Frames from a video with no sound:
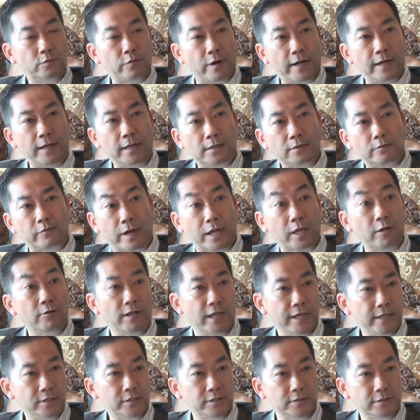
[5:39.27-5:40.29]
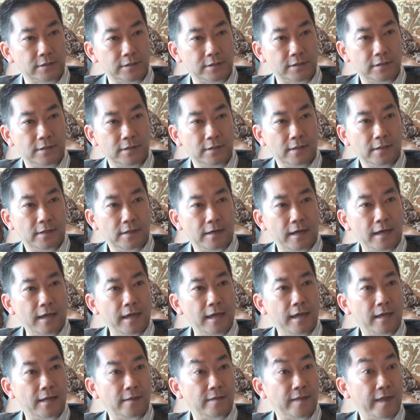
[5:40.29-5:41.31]
writing regulations,
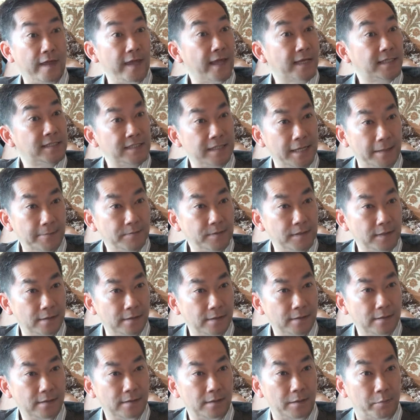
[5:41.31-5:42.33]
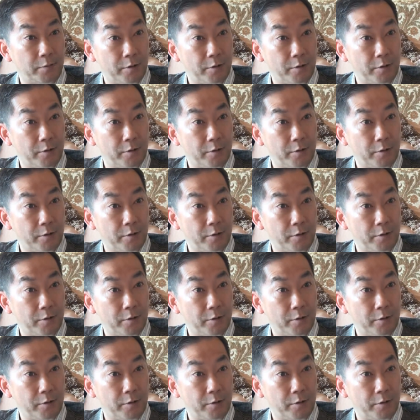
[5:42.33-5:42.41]
and they accepted the